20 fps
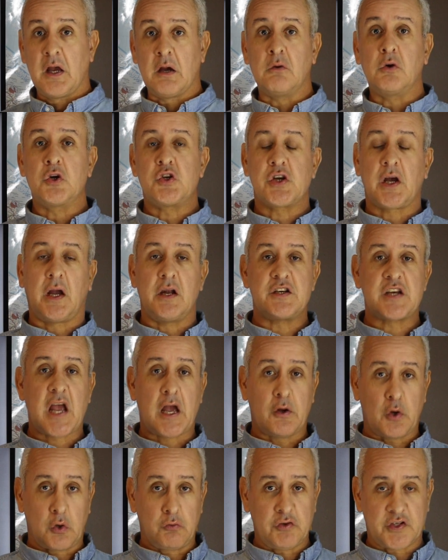It will change
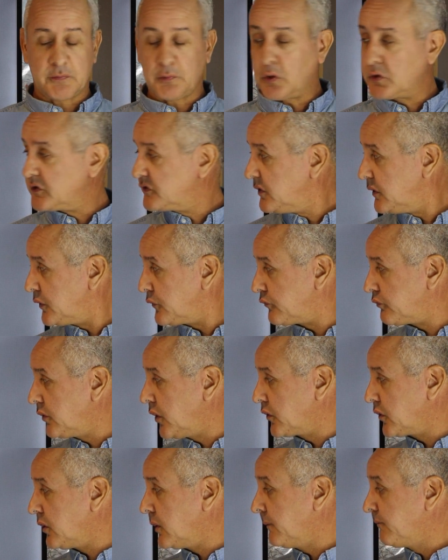how it responds to the
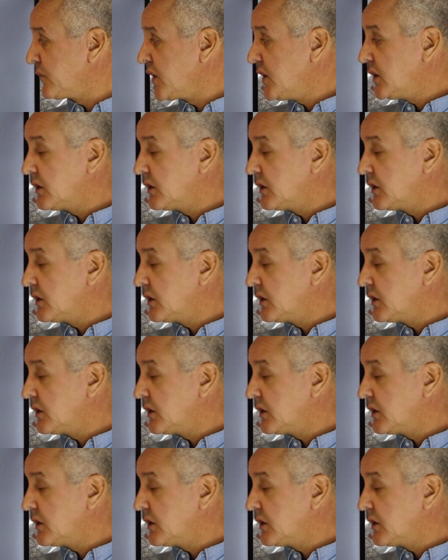throttle.